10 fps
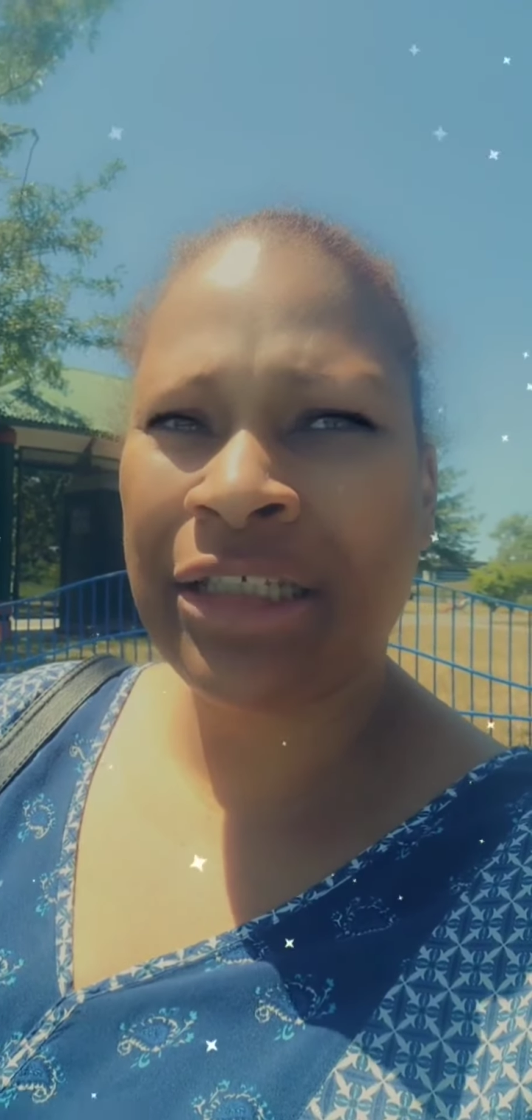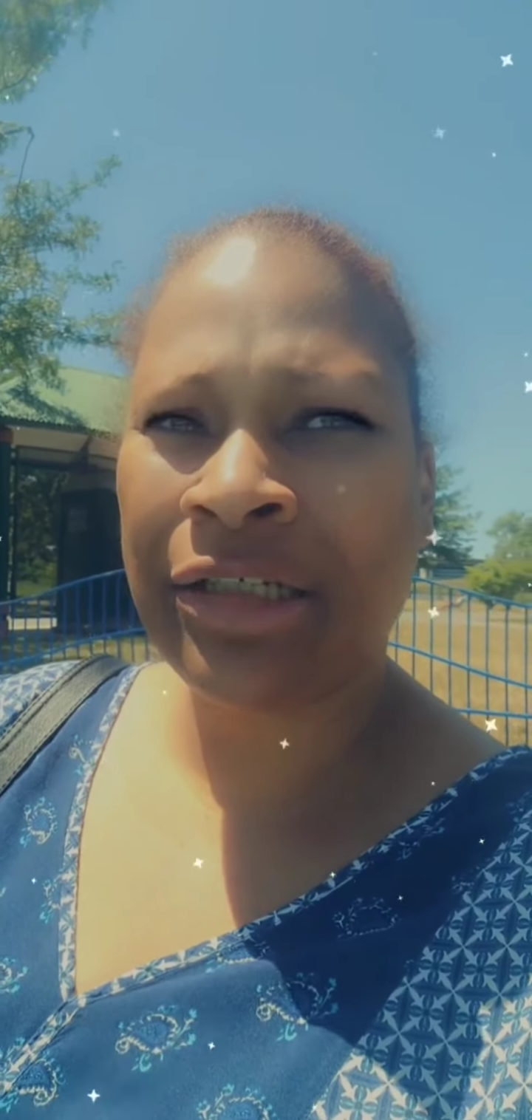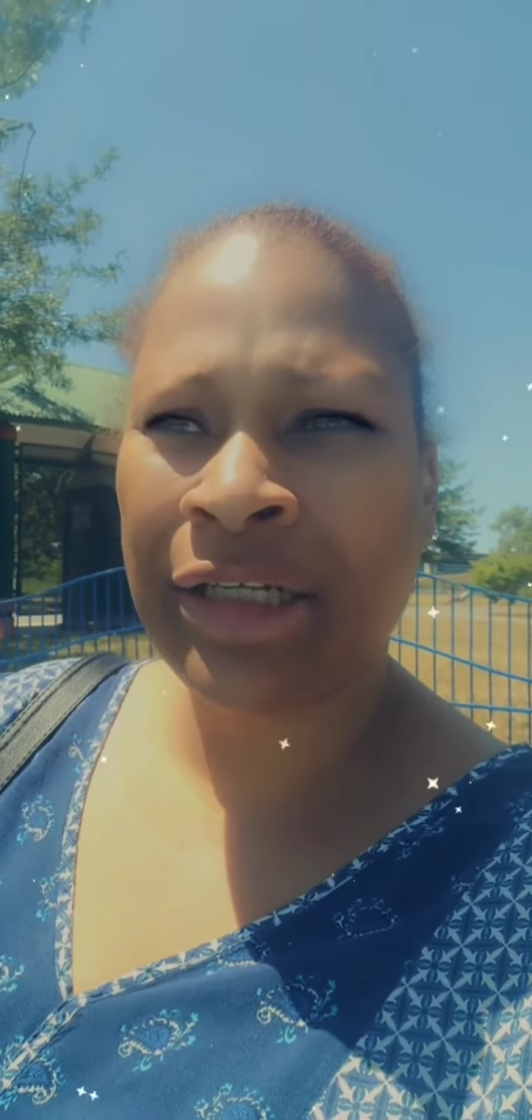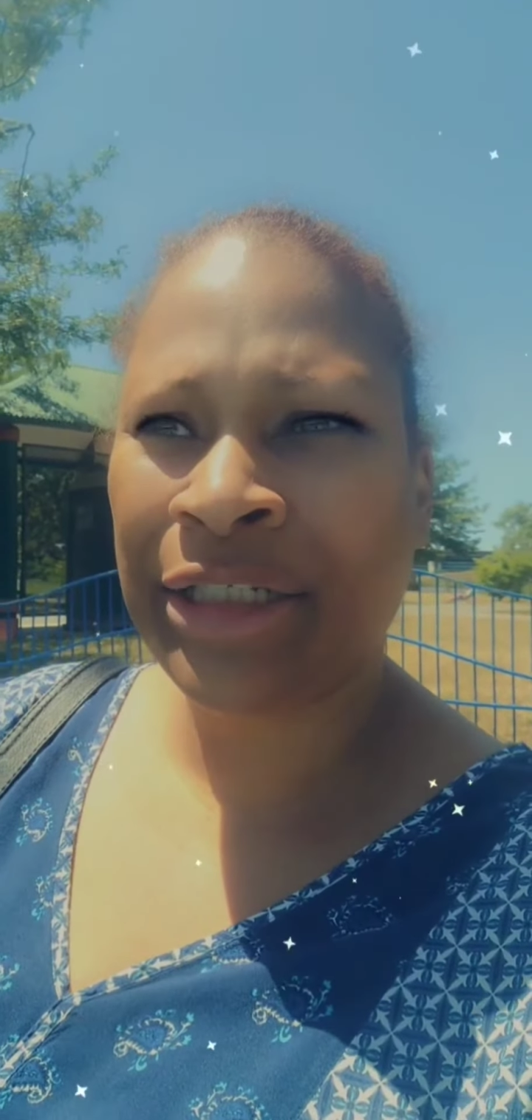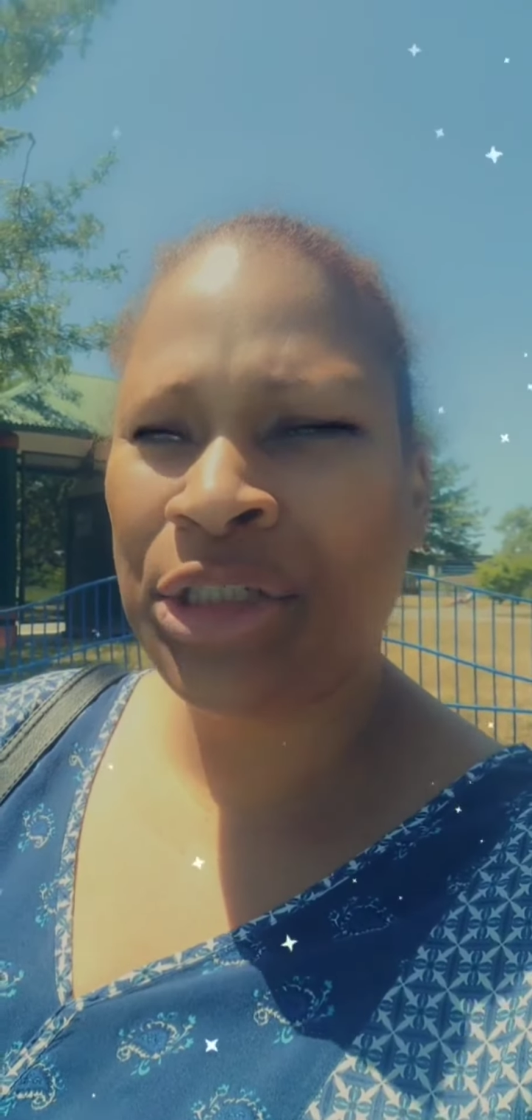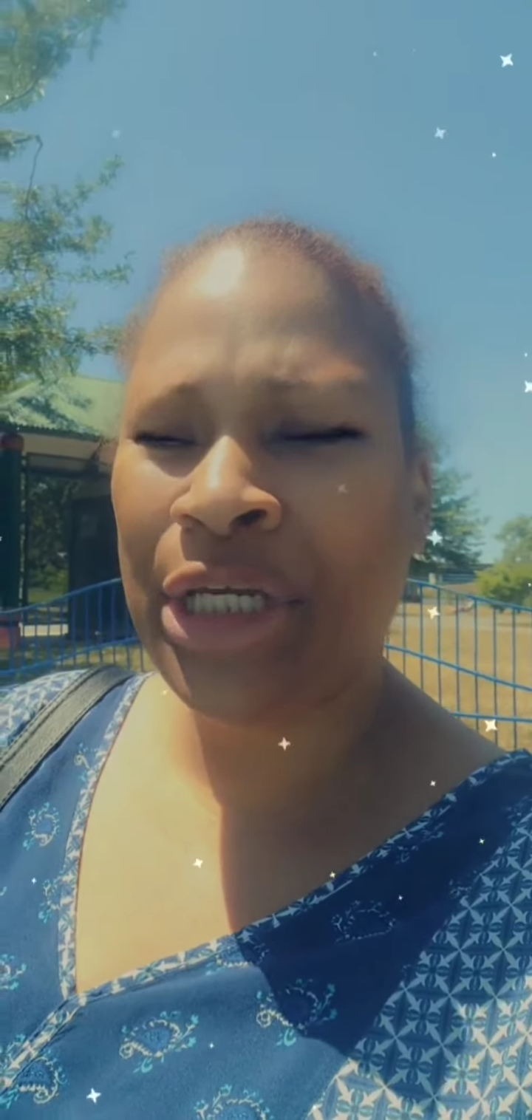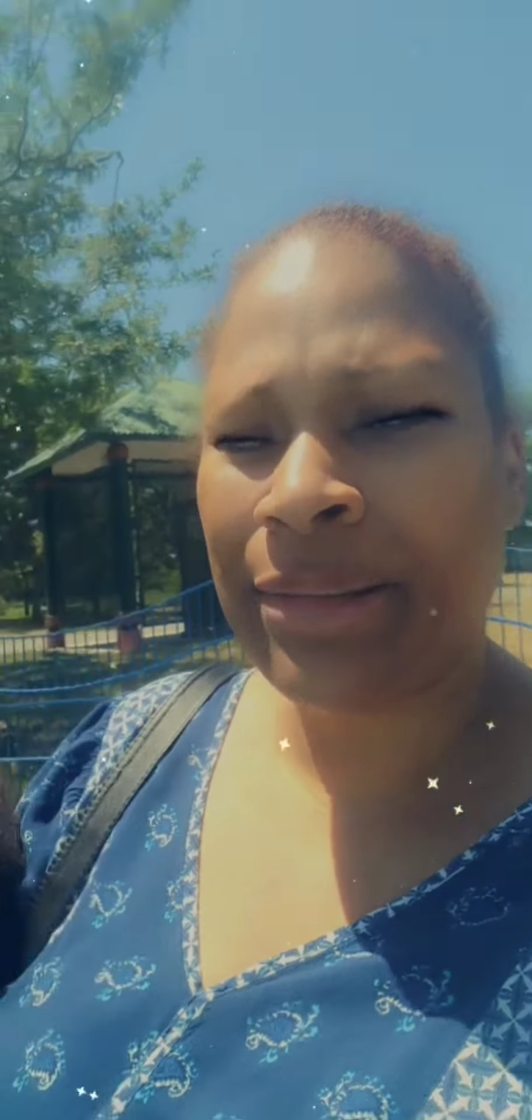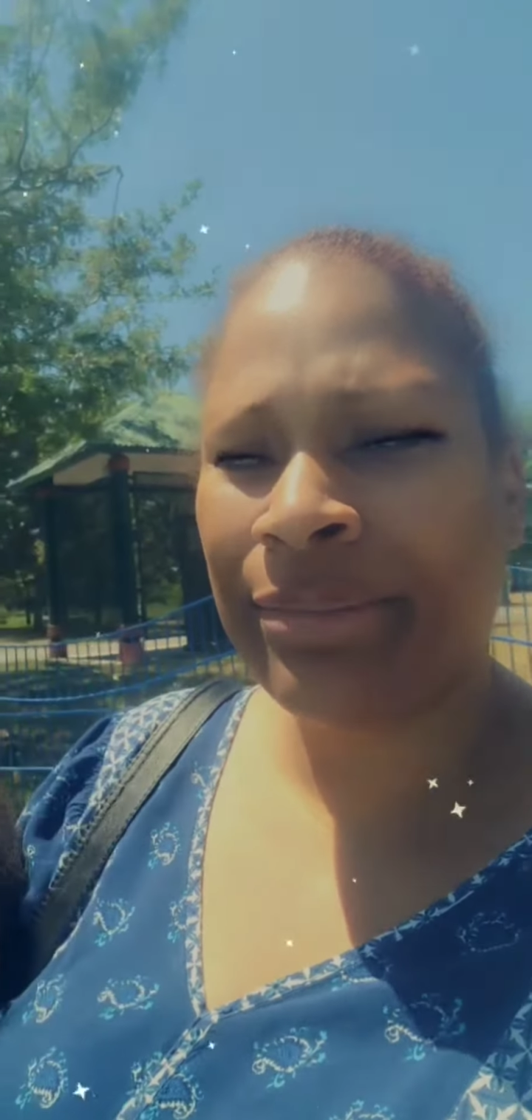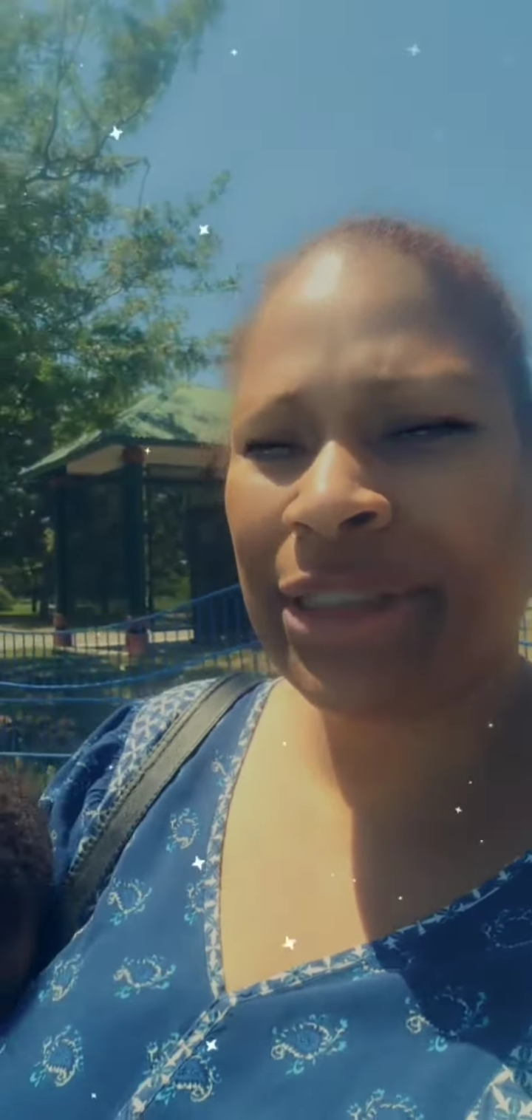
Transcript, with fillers: little gem